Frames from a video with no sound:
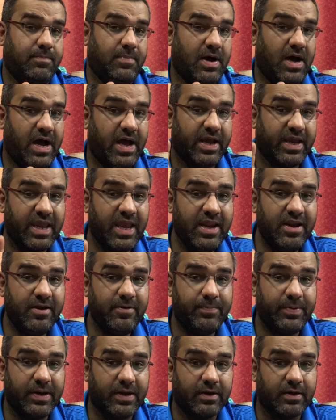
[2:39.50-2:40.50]
I again
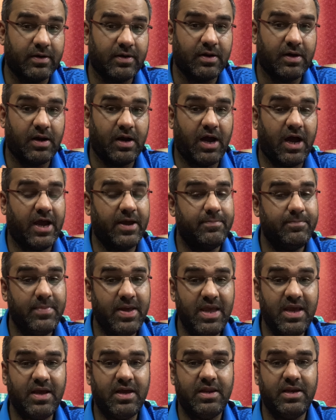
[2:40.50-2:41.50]
repeat, I
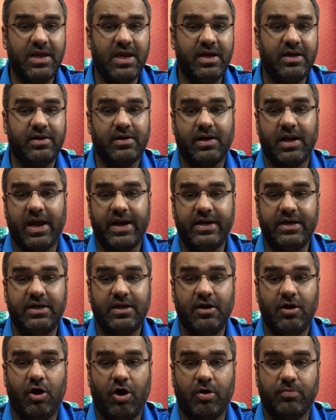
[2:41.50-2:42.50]
may create
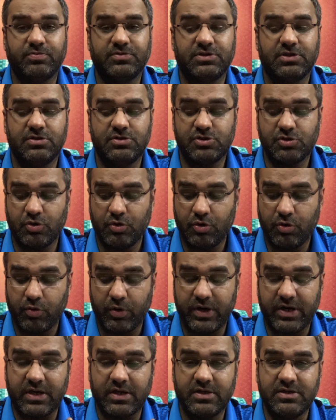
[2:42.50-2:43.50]
clientele options on
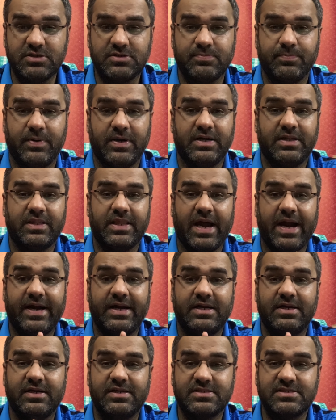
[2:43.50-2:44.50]
Reuters, but
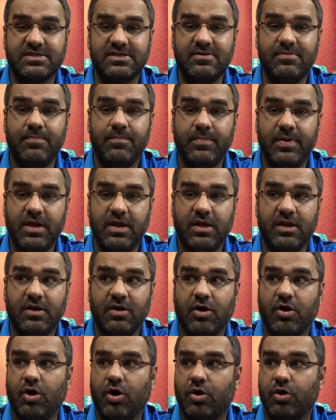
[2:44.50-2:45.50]
that doesn't
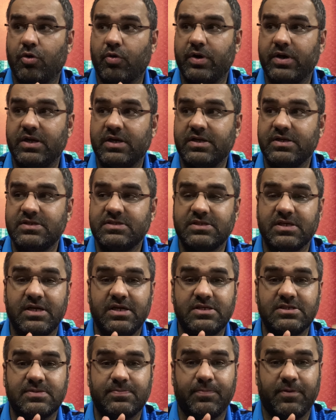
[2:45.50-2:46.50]
mean Reuters
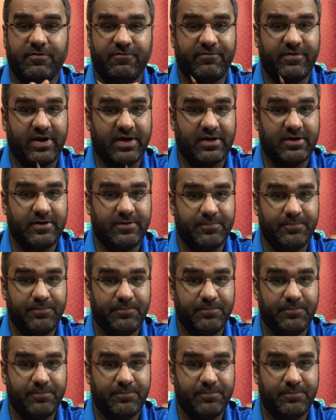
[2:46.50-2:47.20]
is perfect.